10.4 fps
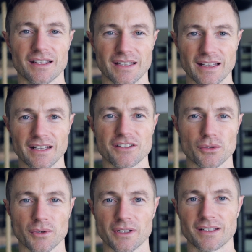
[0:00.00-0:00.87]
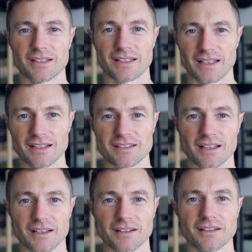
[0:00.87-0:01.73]
Get into it, get it
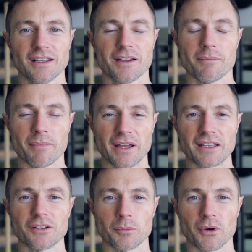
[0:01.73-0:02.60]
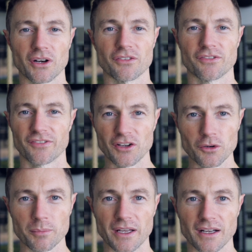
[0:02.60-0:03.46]
done, make your body
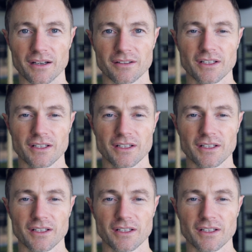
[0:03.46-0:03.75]
feel better.